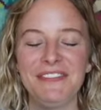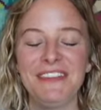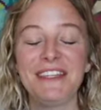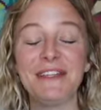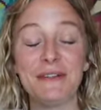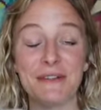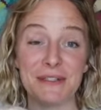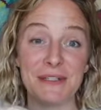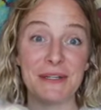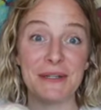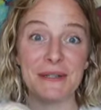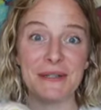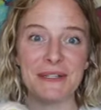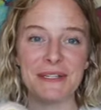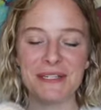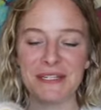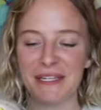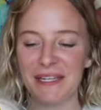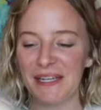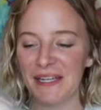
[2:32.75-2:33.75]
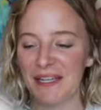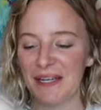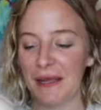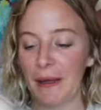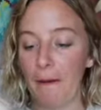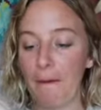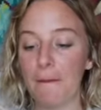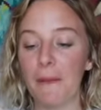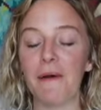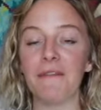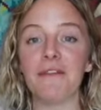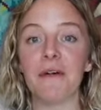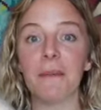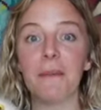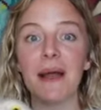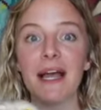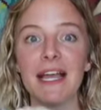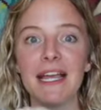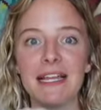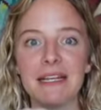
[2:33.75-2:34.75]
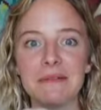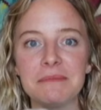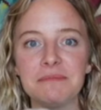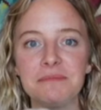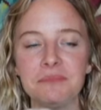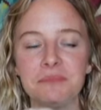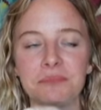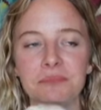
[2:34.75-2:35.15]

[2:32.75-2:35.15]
You should go look. But for mine,